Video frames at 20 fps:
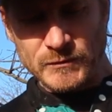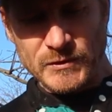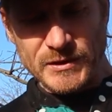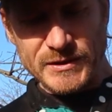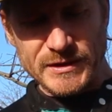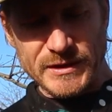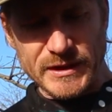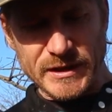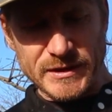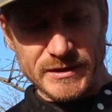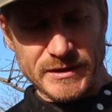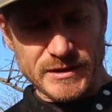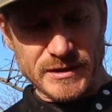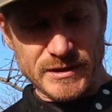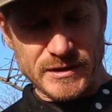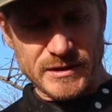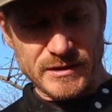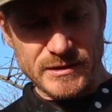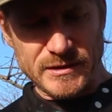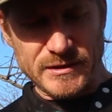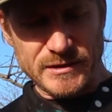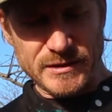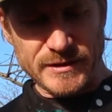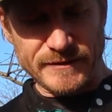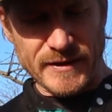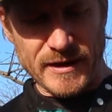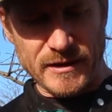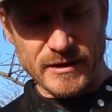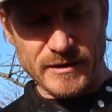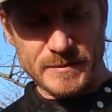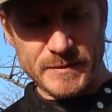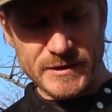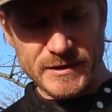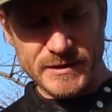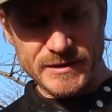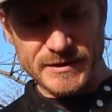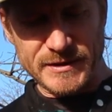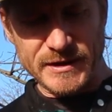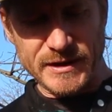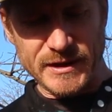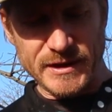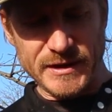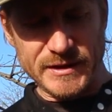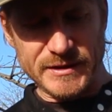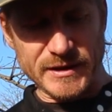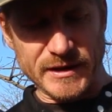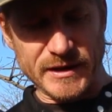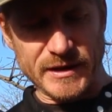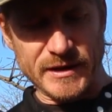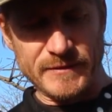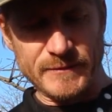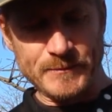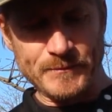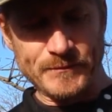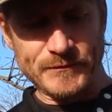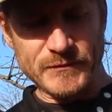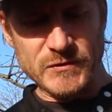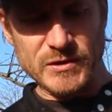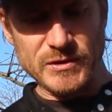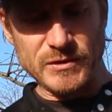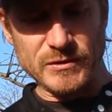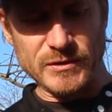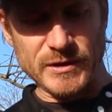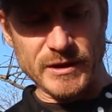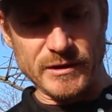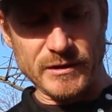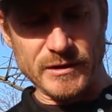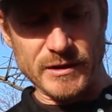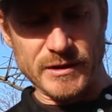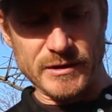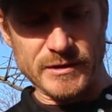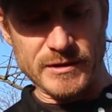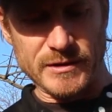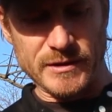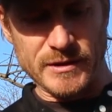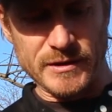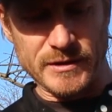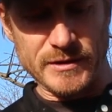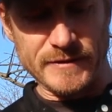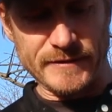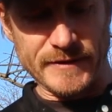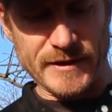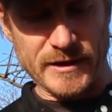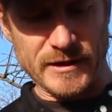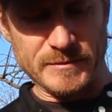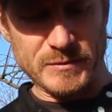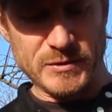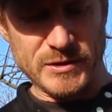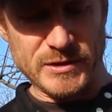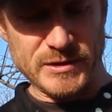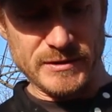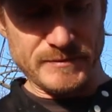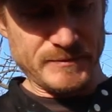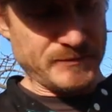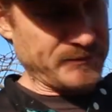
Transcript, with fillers: 6 developed seeds and 2 that are undeveloped.